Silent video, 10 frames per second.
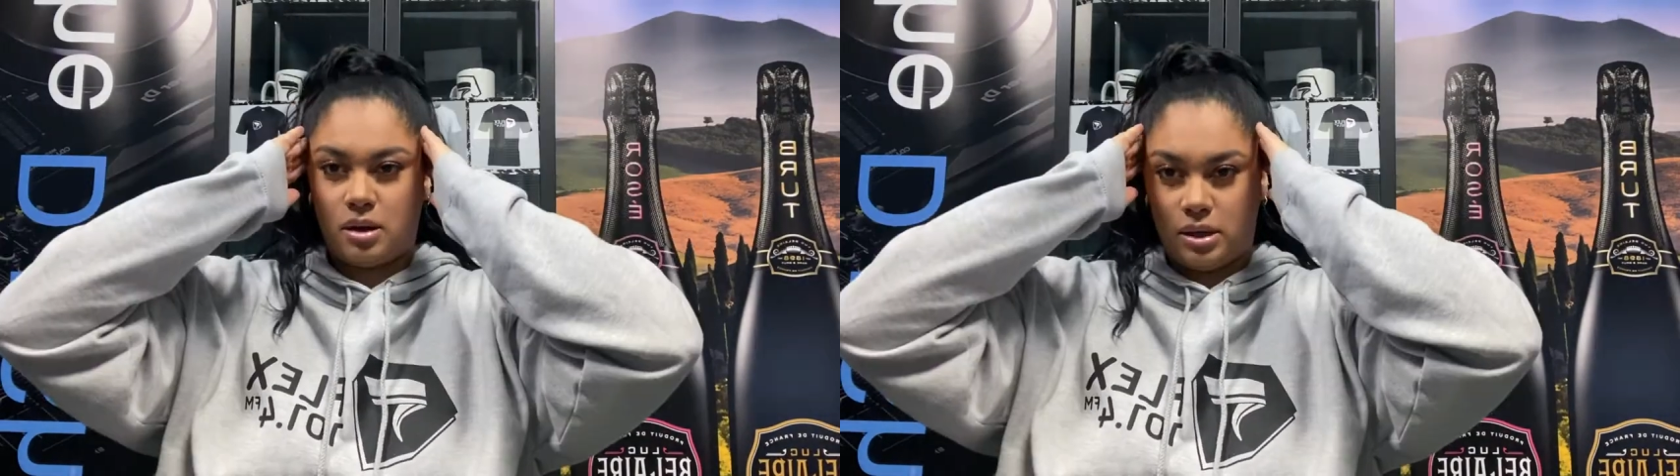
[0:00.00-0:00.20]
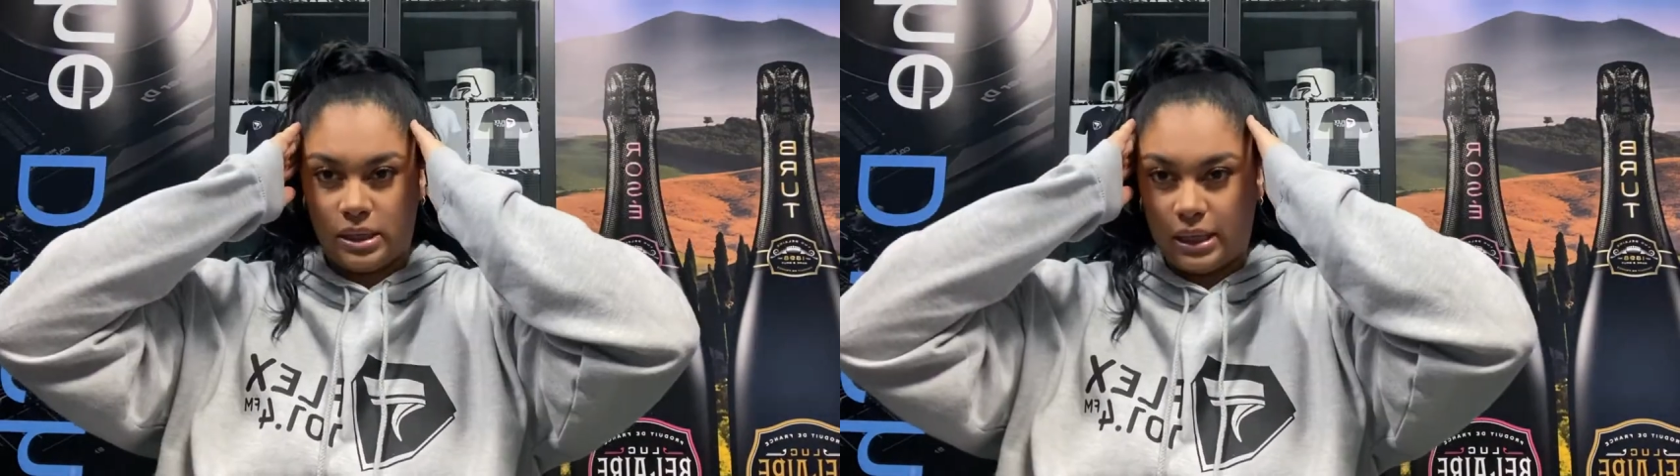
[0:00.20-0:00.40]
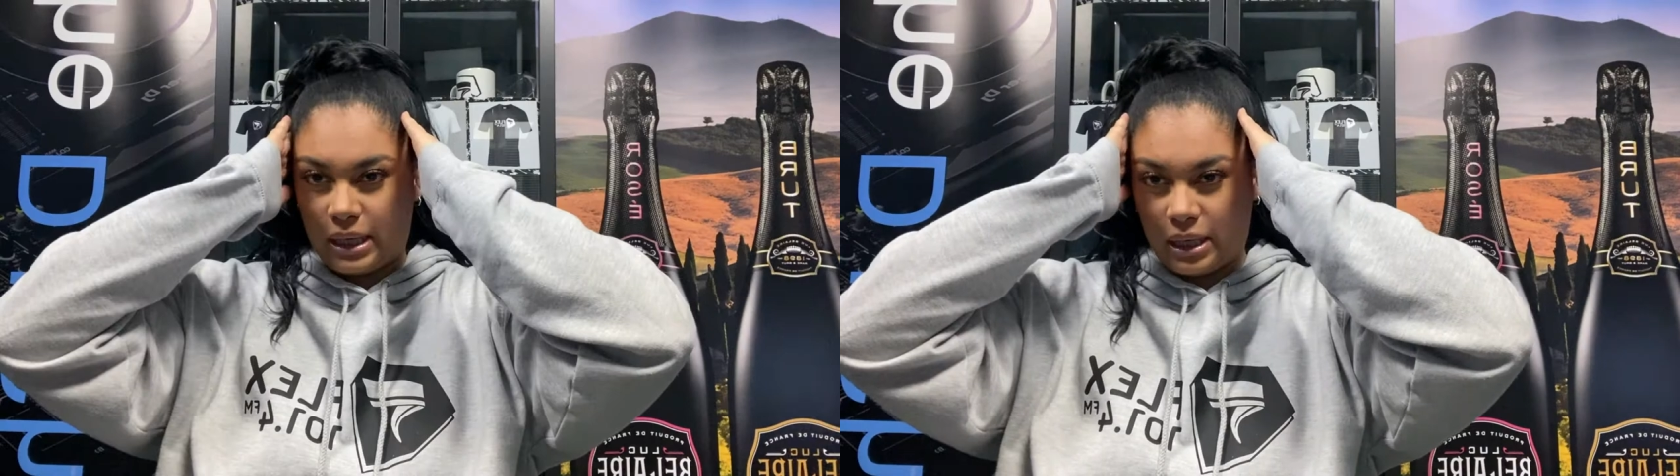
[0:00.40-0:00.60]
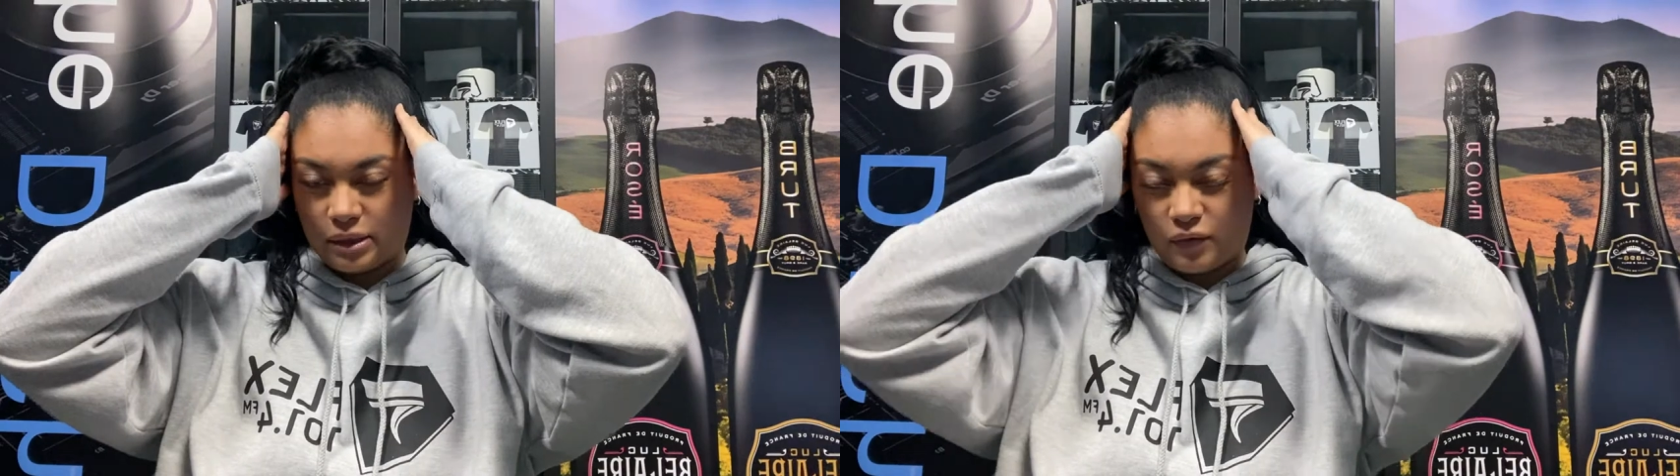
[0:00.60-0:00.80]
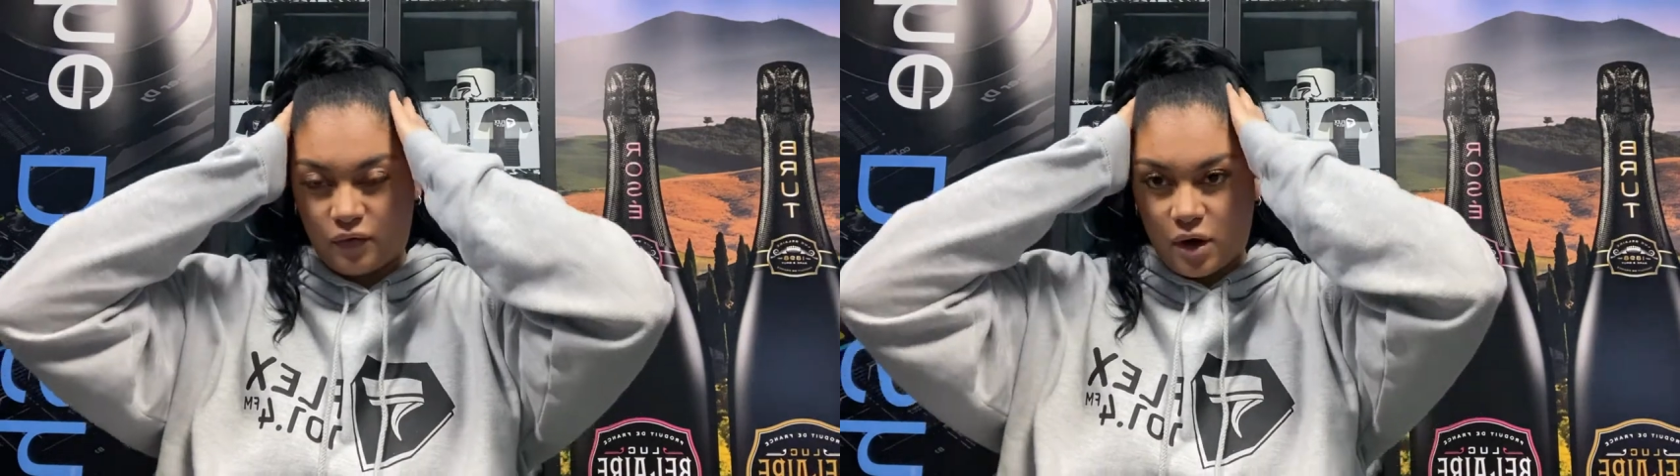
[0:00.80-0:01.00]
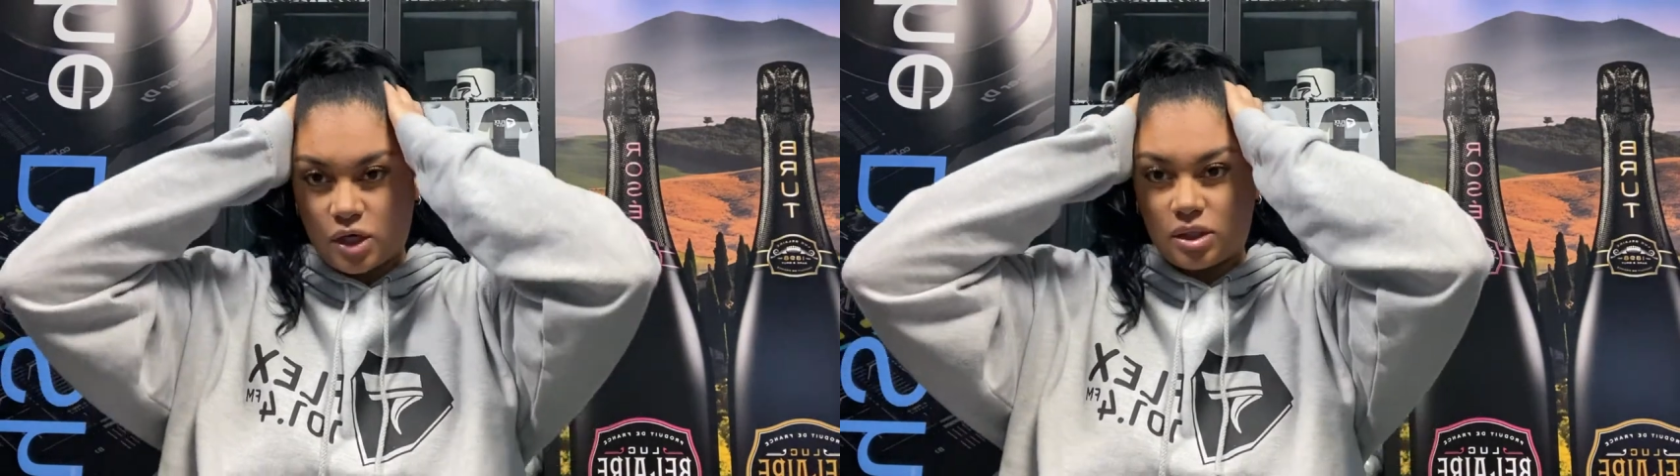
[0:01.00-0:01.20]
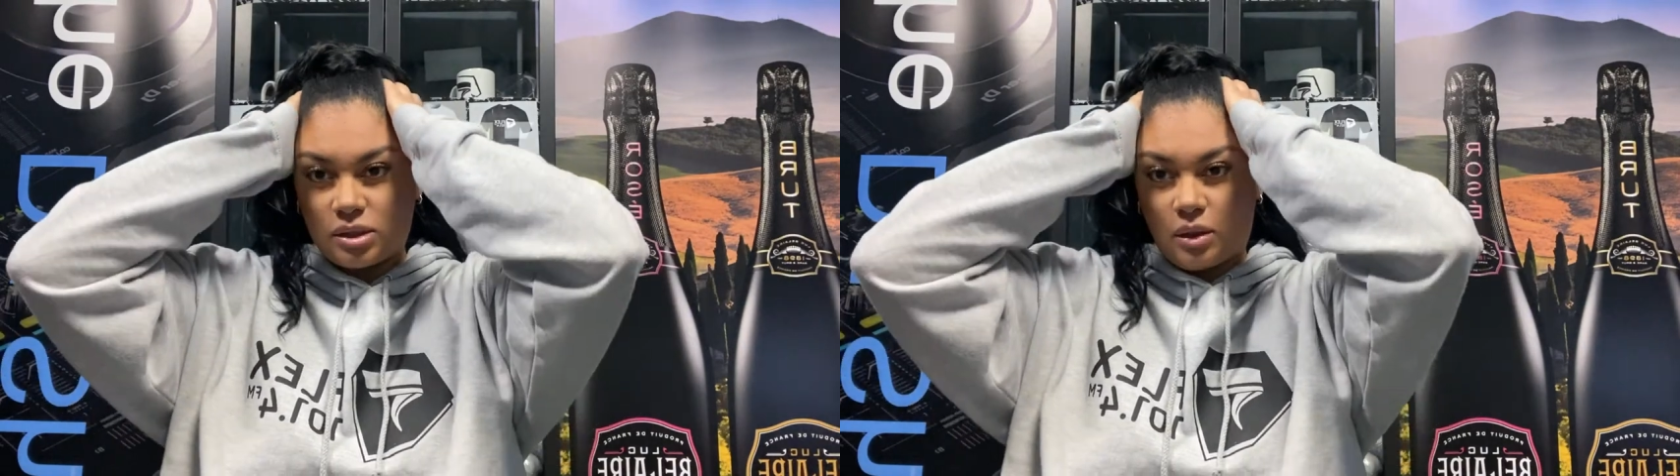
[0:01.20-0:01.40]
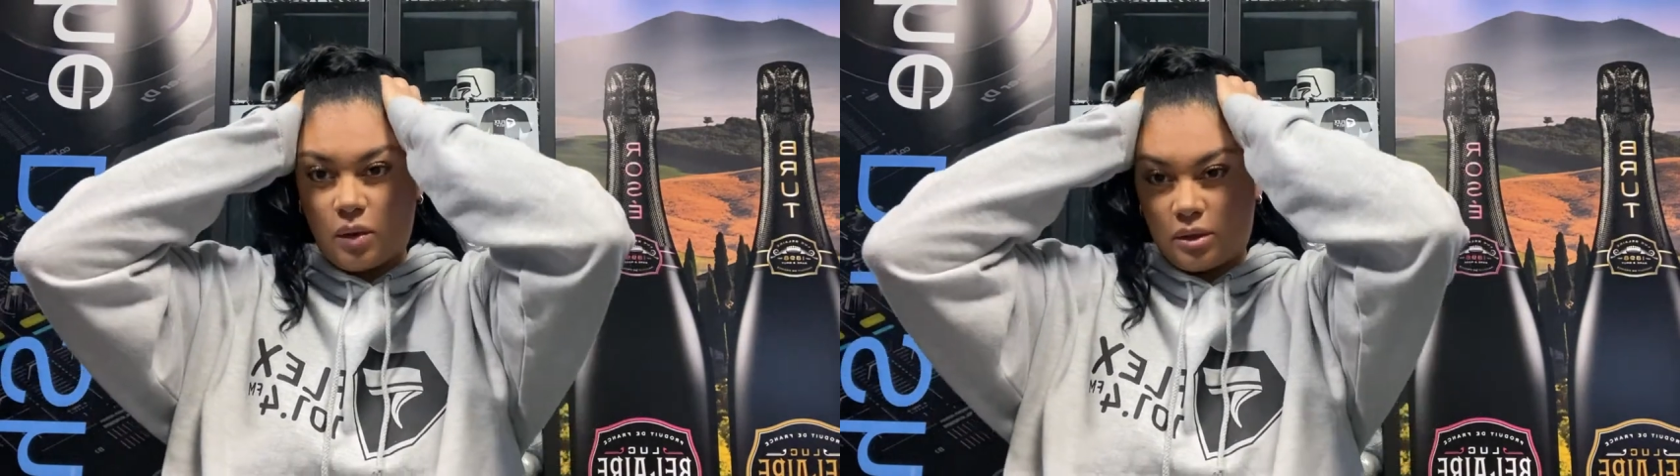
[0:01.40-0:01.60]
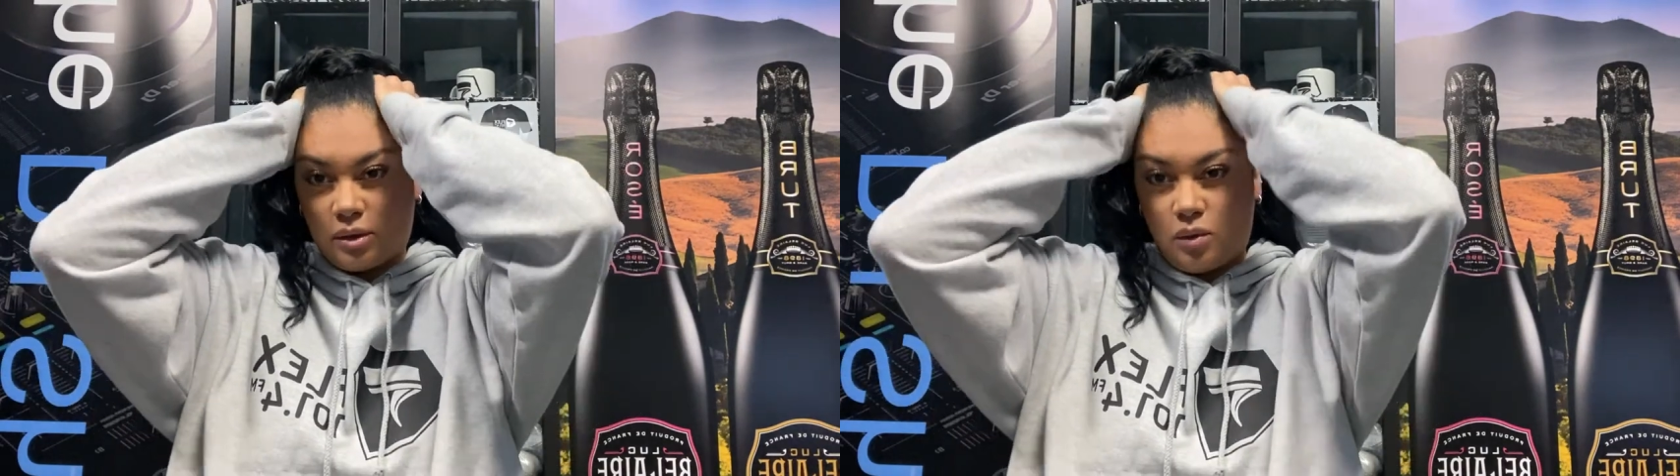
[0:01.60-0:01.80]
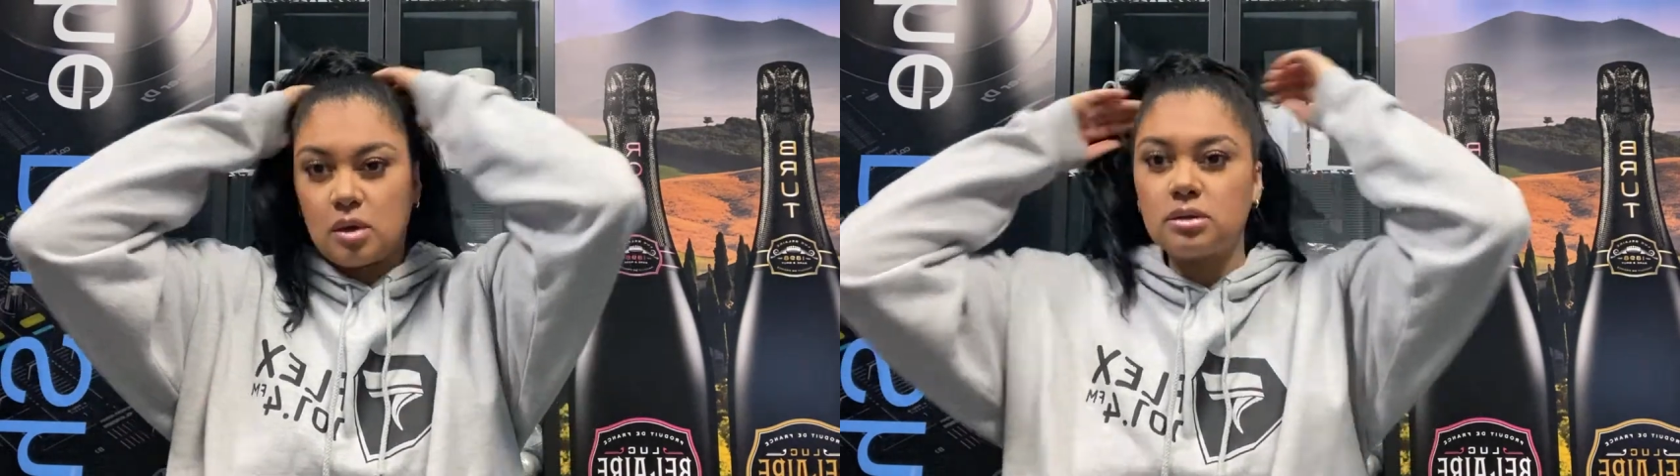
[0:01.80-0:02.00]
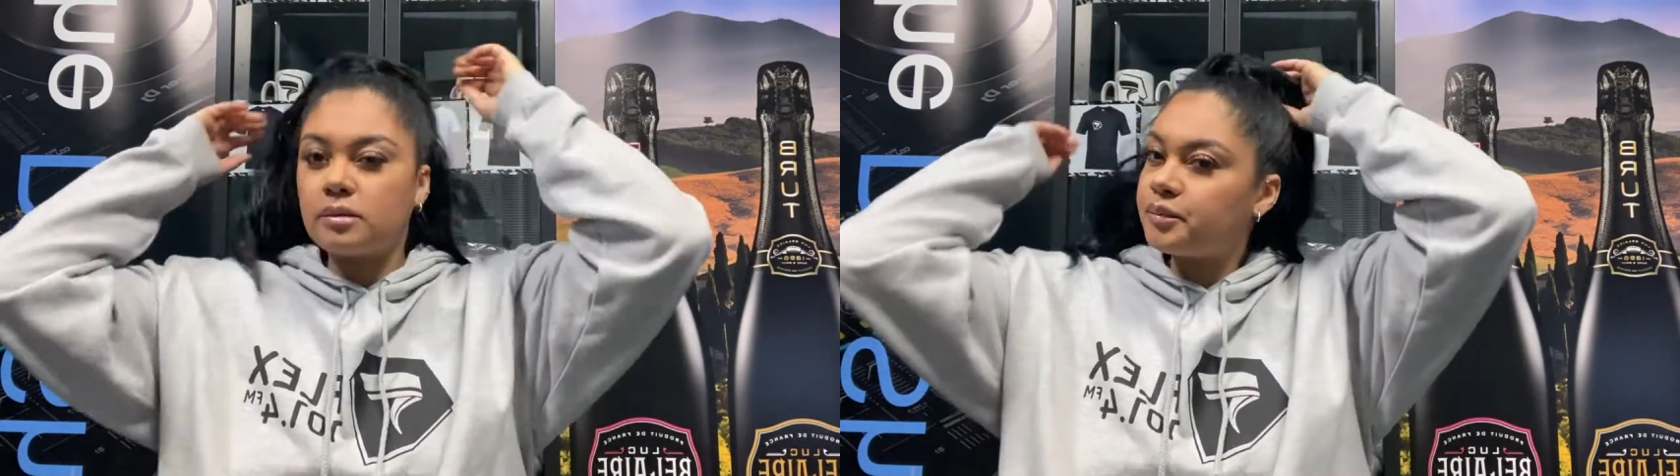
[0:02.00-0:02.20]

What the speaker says: looking as fresh as it once was.